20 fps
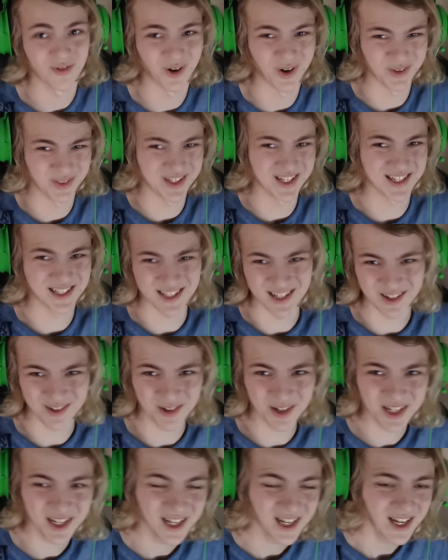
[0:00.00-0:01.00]
if you found the
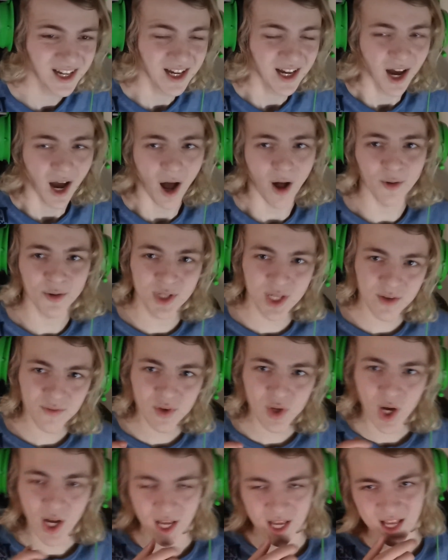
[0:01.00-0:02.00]
secret. I'll
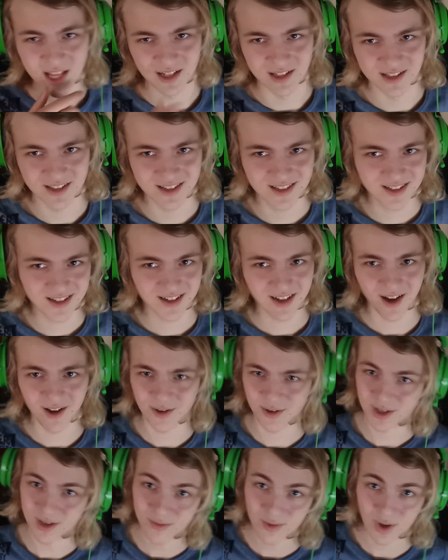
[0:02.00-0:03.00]
give you a hint.
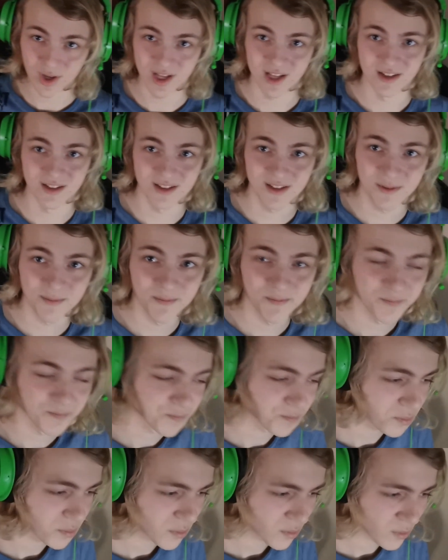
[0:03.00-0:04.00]
I'll give you a hint.
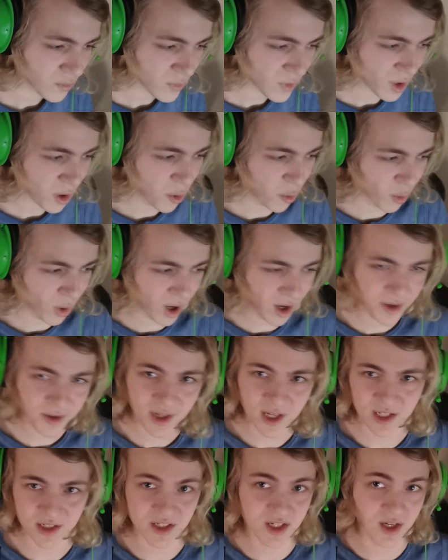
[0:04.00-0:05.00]

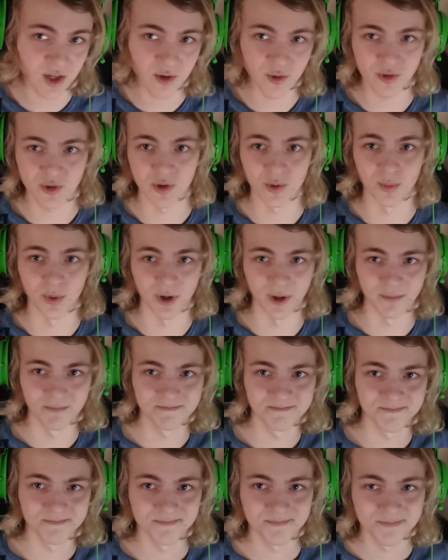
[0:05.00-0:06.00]
One, it's a YouTuber.
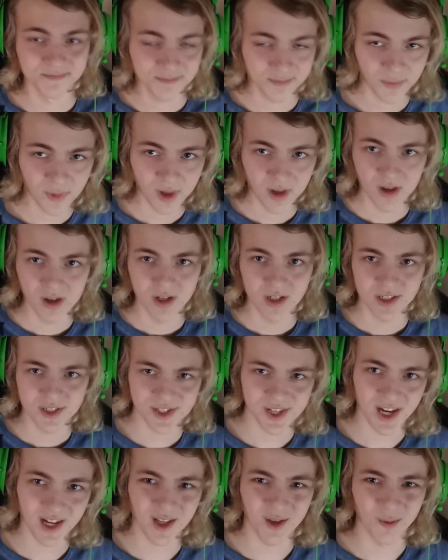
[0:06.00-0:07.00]

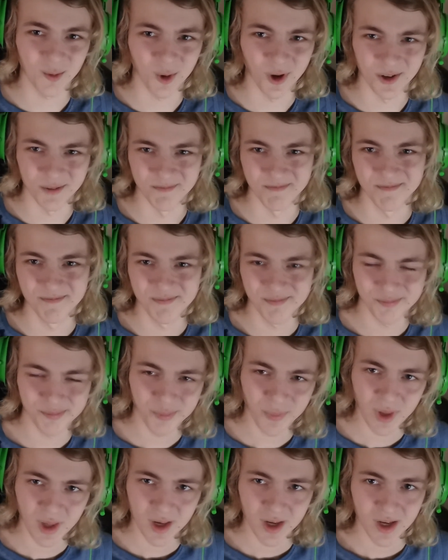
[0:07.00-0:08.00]
Second one,
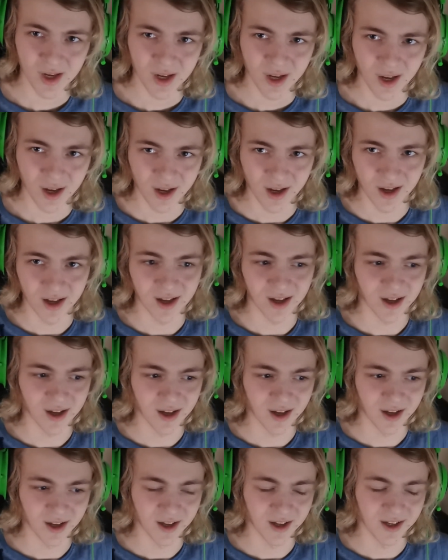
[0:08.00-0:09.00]

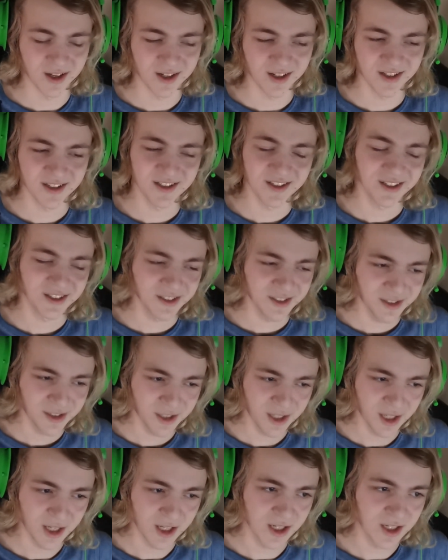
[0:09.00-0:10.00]
uh,
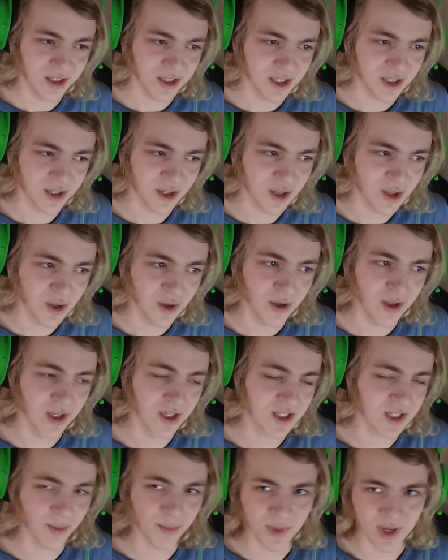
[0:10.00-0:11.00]
it's
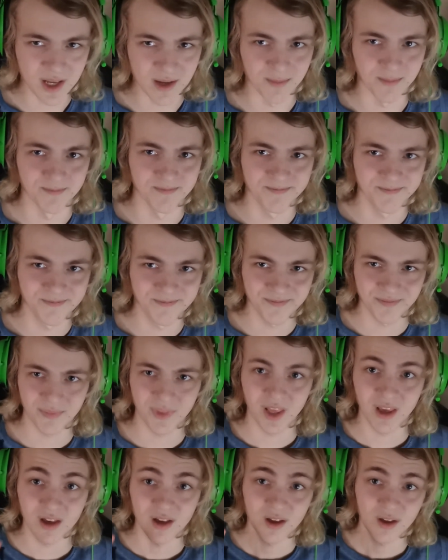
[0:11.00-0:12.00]
it's a meme.
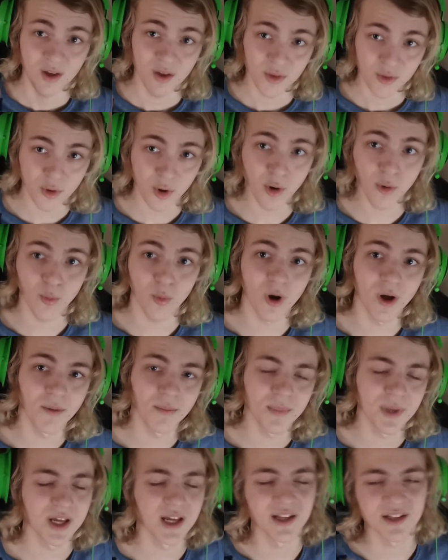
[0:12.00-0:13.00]
Third
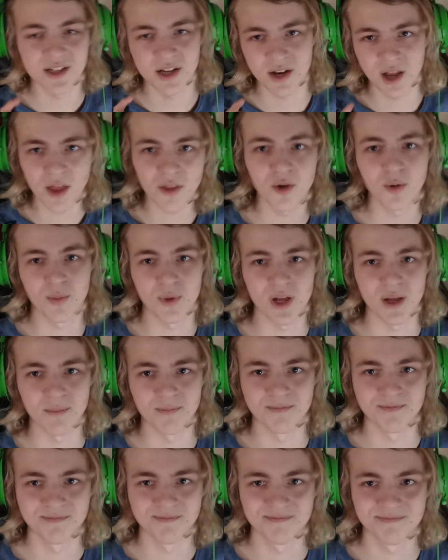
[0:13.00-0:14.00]
one, it's another
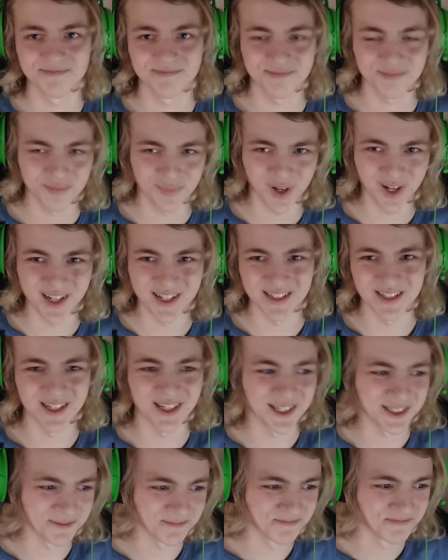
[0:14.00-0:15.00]
meme, but
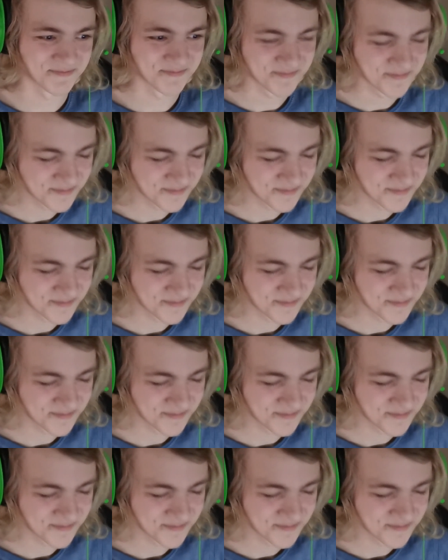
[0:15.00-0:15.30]
uh,